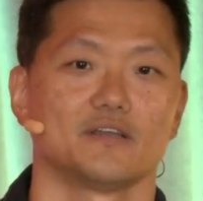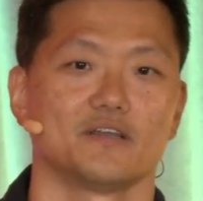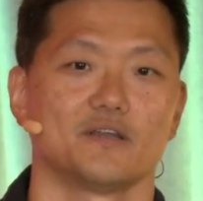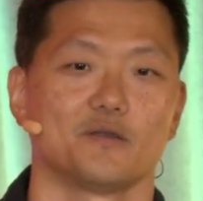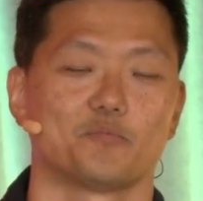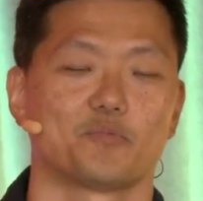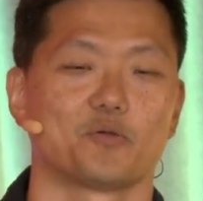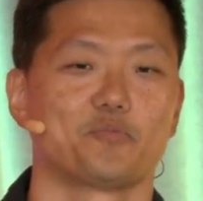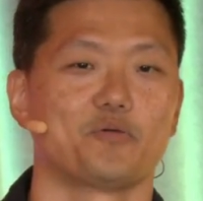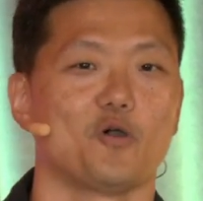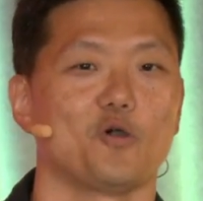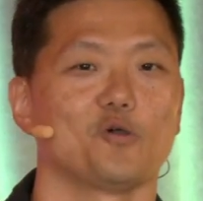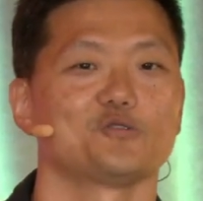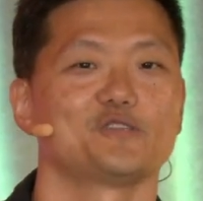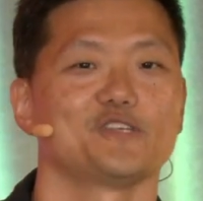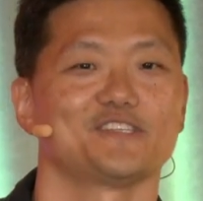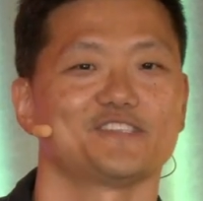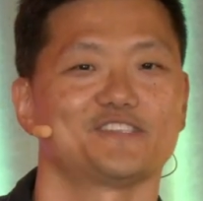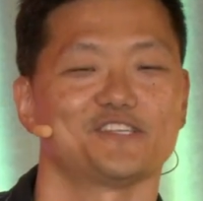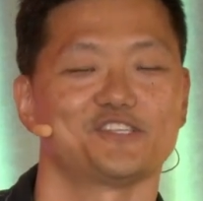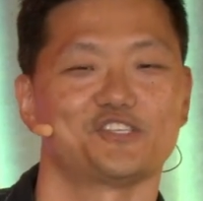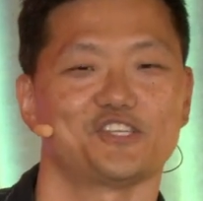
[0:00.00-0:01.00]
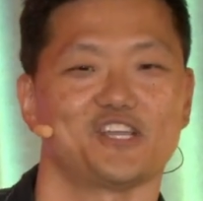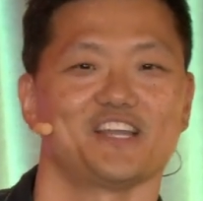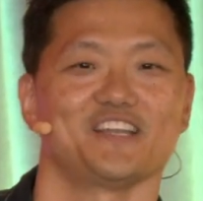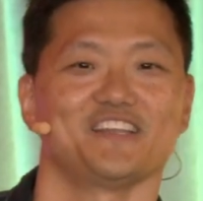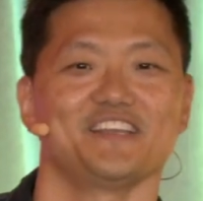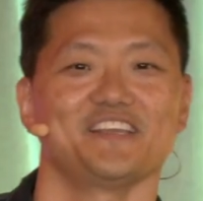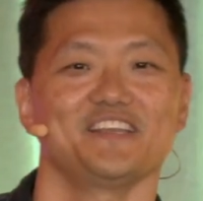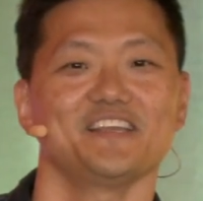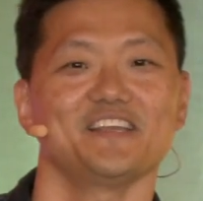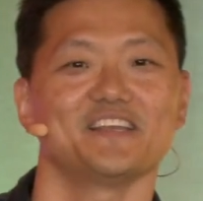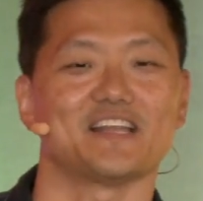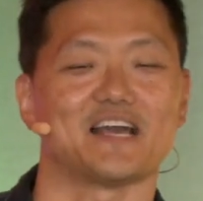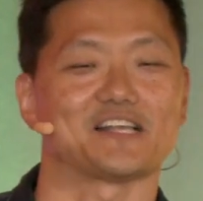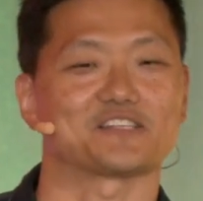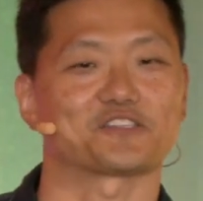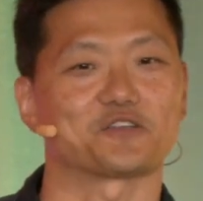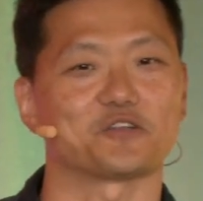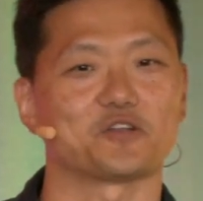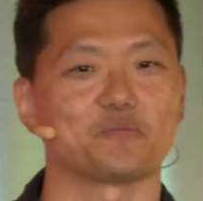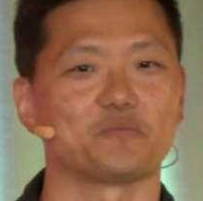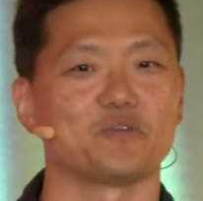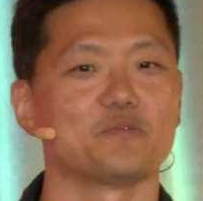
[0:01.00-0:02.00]
proposing to Jenny and
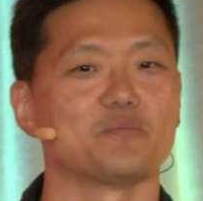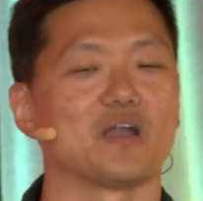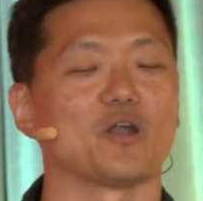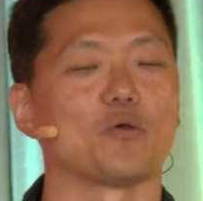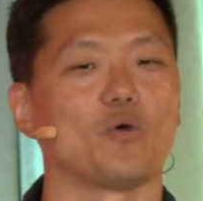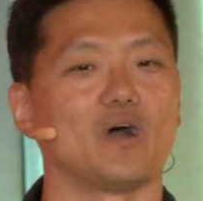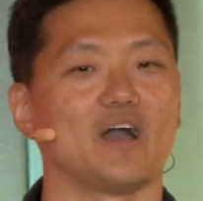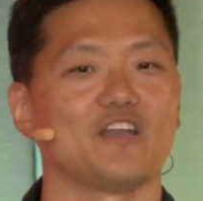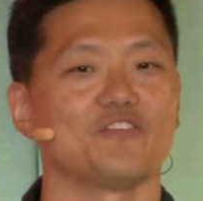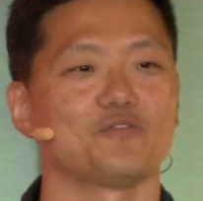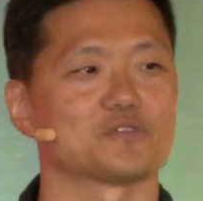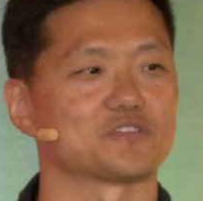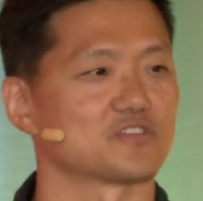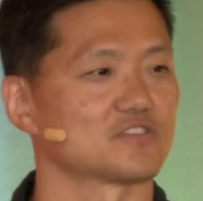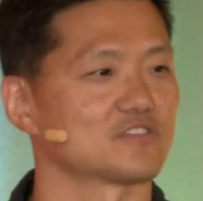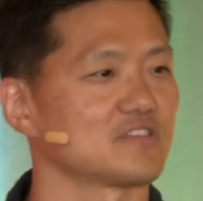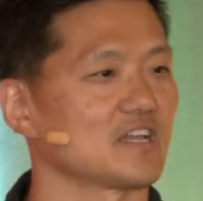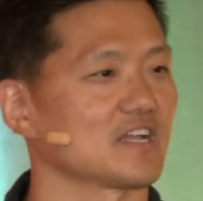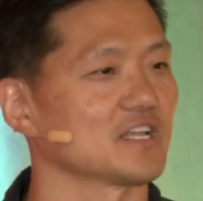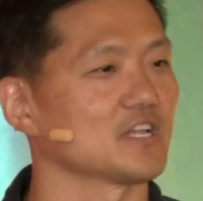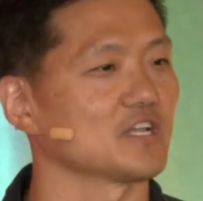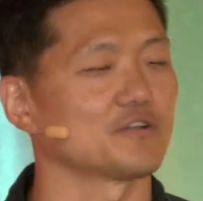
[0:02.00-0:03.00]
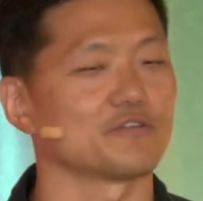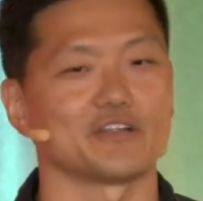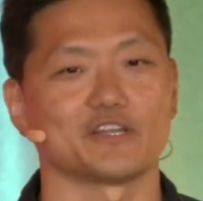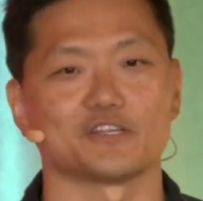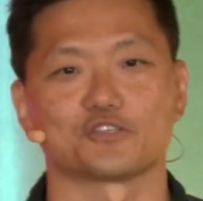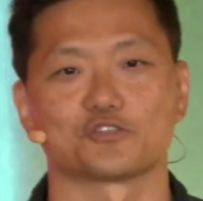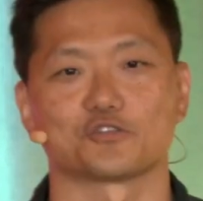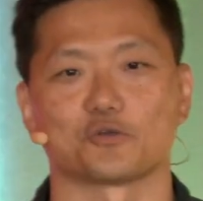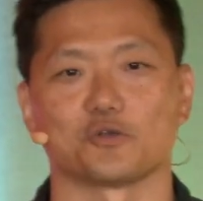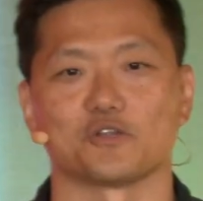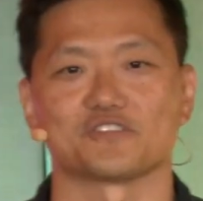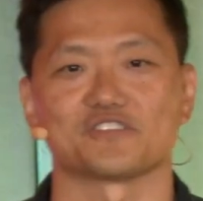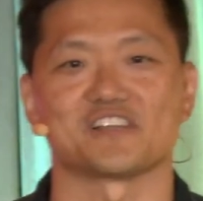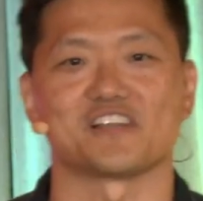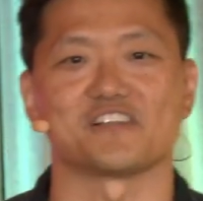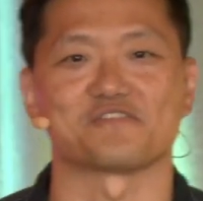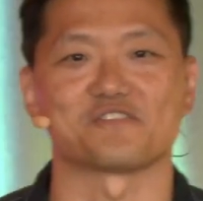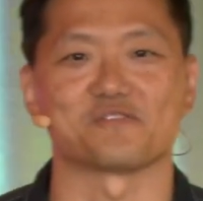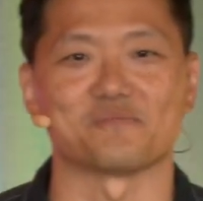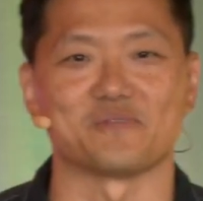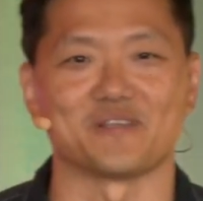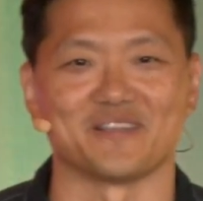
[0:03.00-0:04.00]
asking her to be my wife was the second greatest choice I
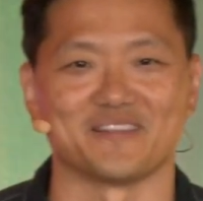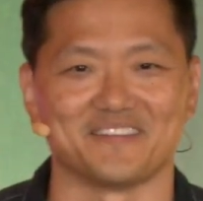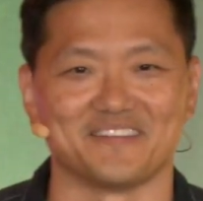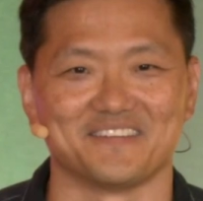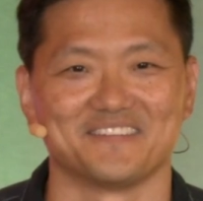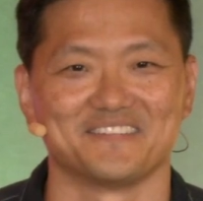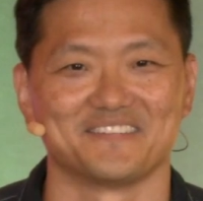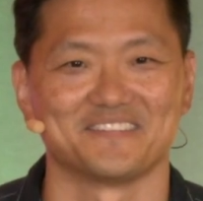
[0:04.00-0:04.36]
ever made.